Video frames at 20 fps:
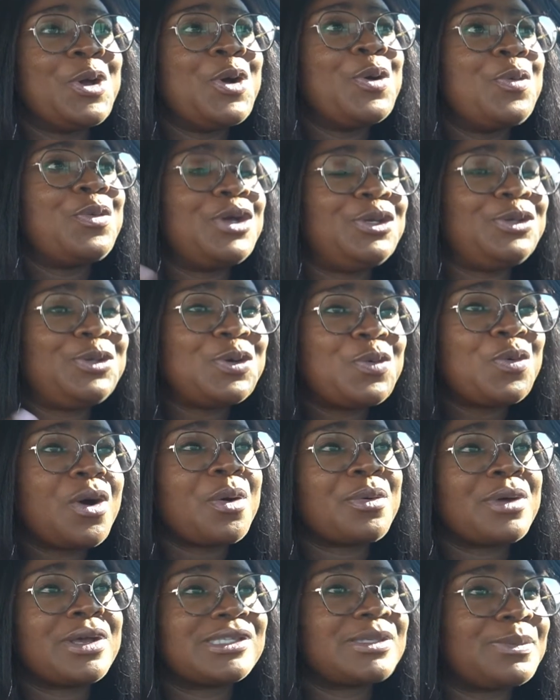We do
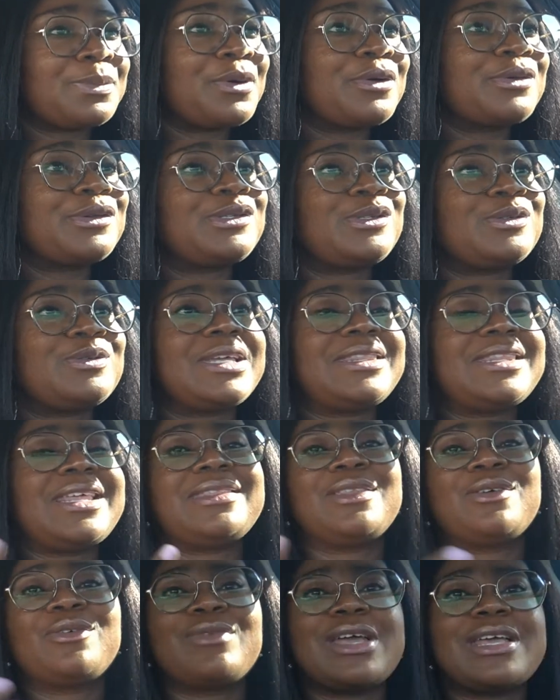what we're supposed to, and
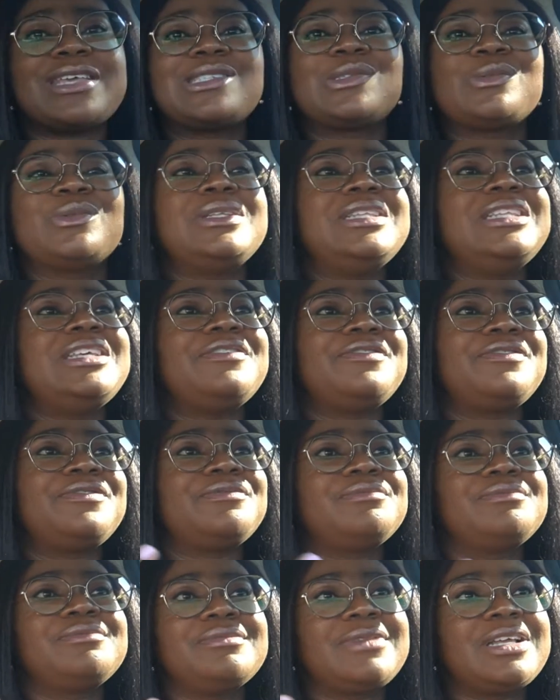then the rest we
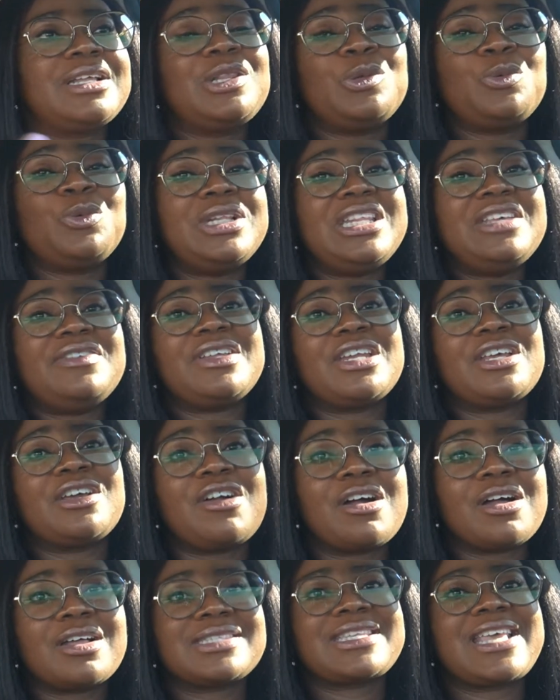leave it
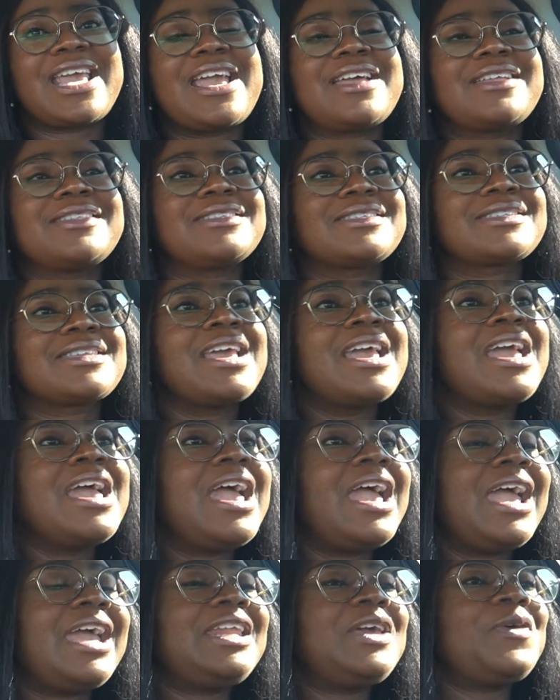in God's hands.
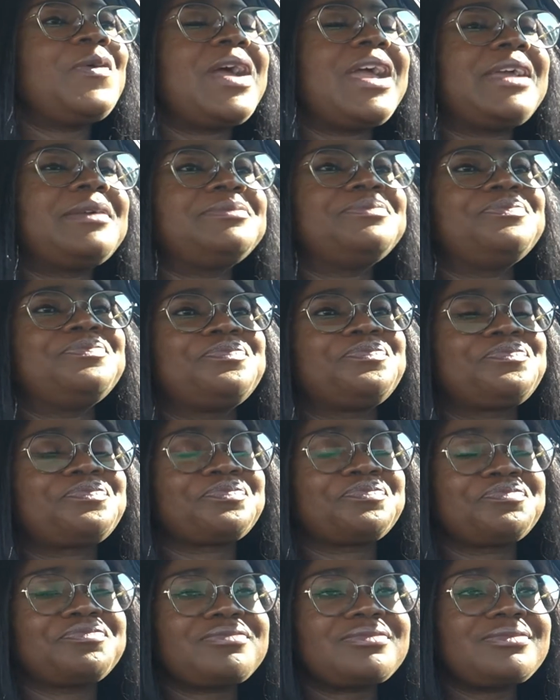Anyway,
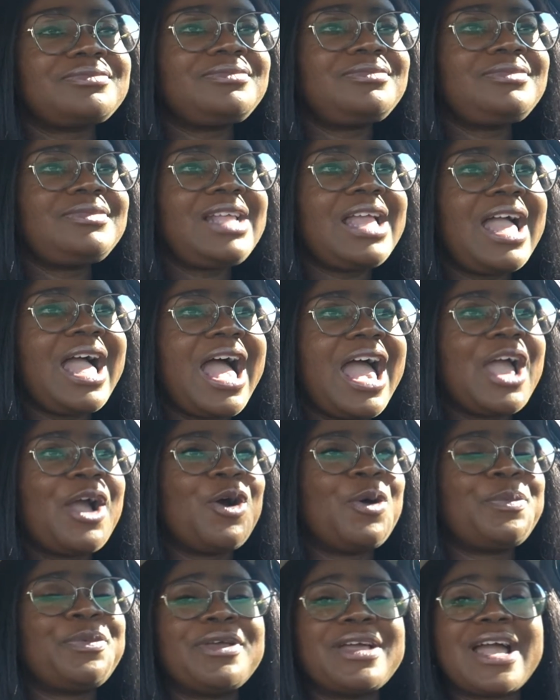I
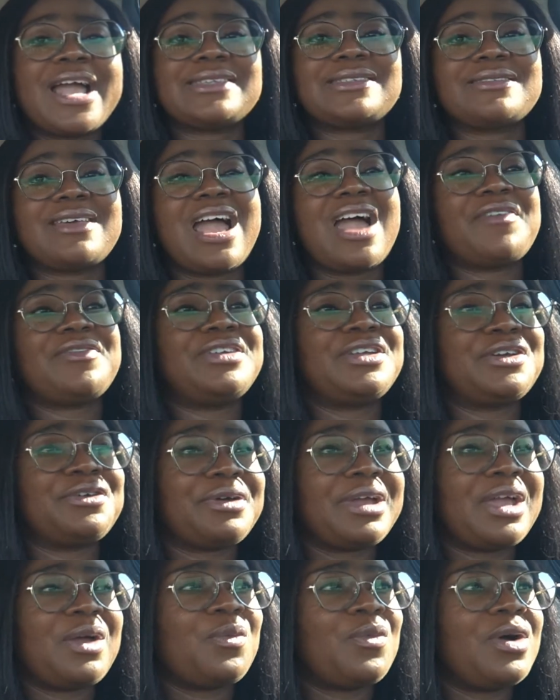hope you guys are having a
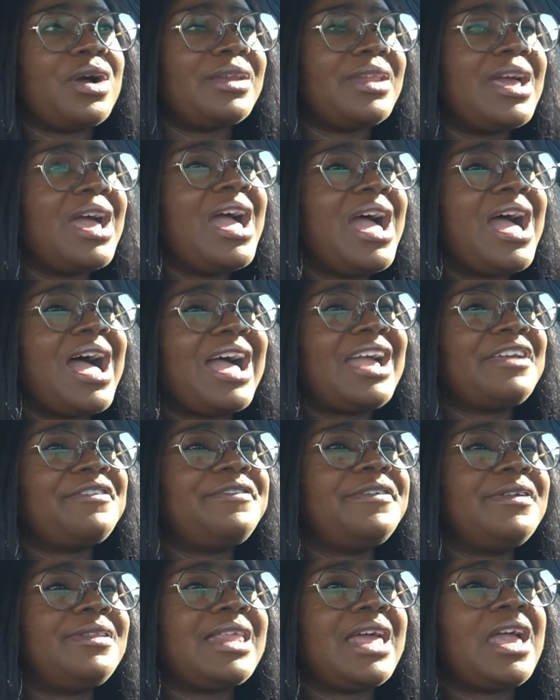great one. I
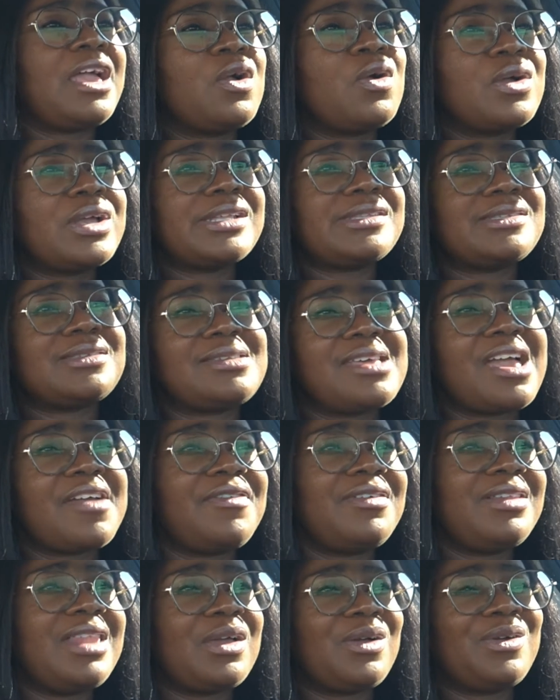feel like cooking today. I
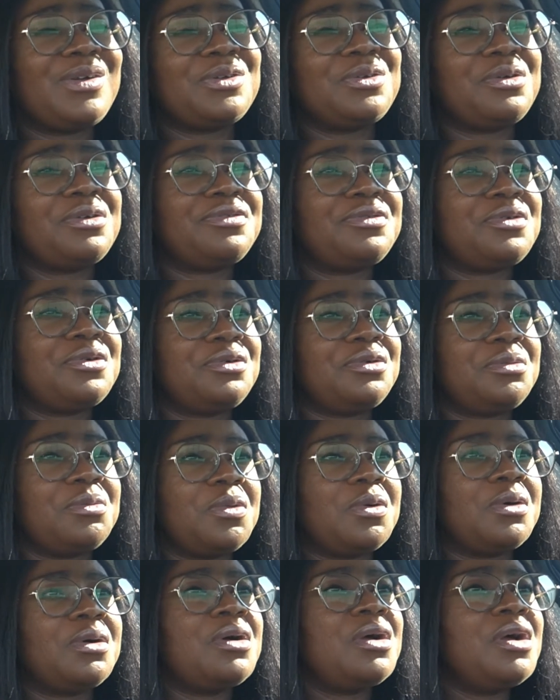feel like cooking
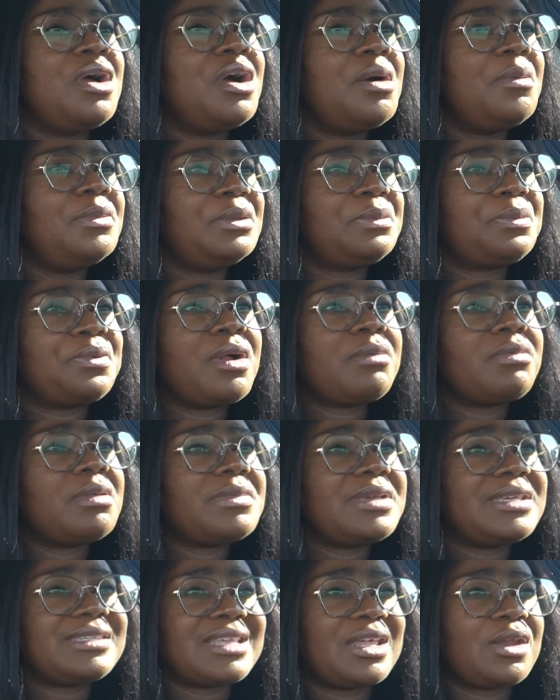more. The
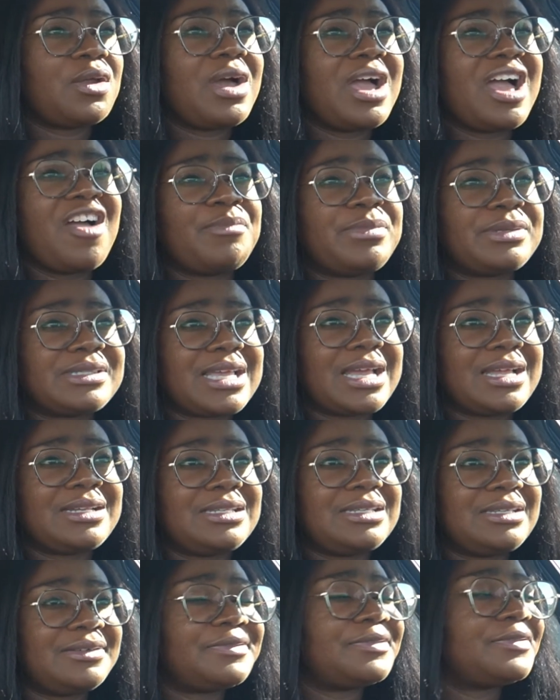problem is I don't have bitter
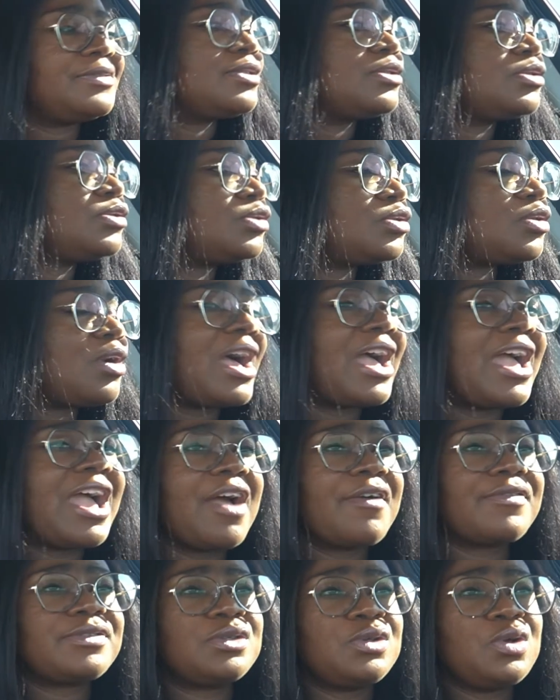leaf, so I
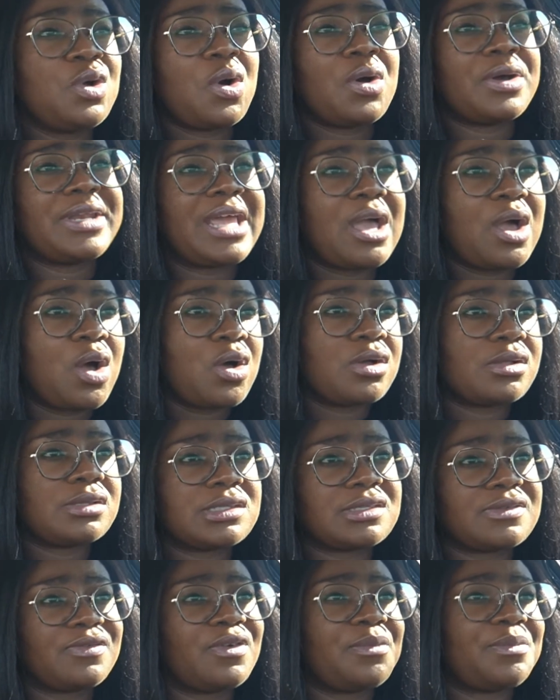have to go on a
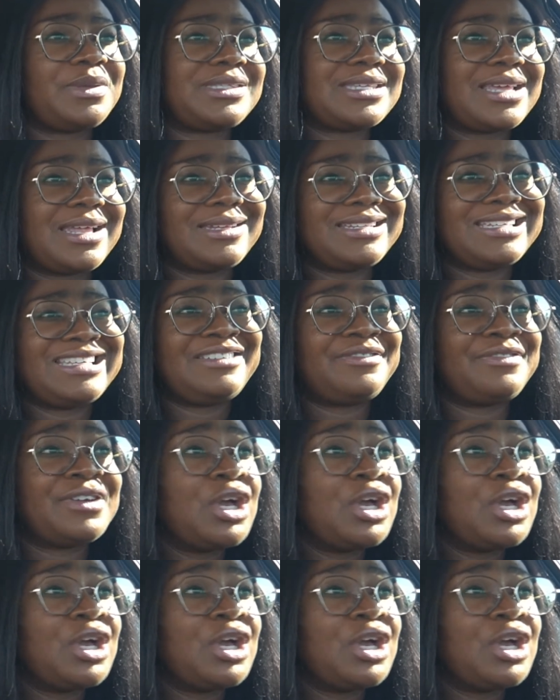hunt for bitter leaf,